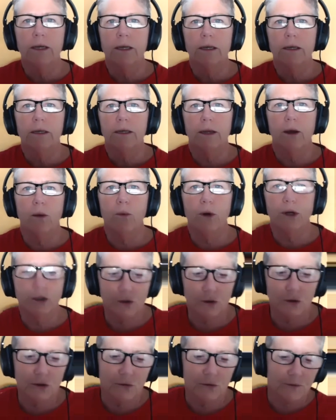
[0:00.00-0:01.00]
Now, once
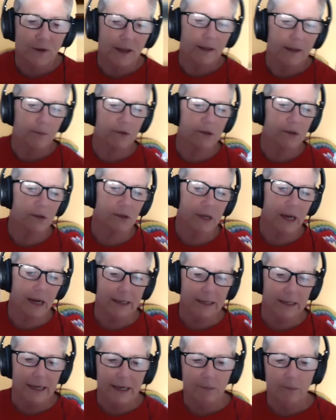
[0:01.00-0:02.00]
you develop this
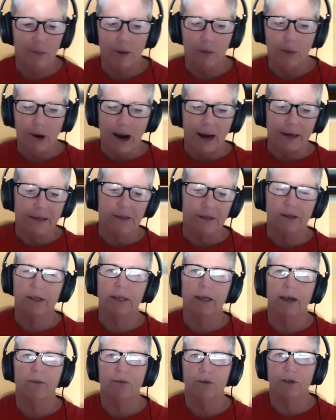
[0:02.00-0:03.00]
technique by
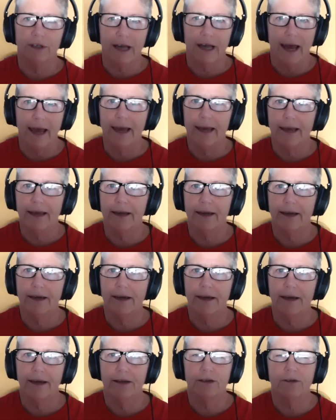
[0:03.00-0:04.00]
practicing every day, it's a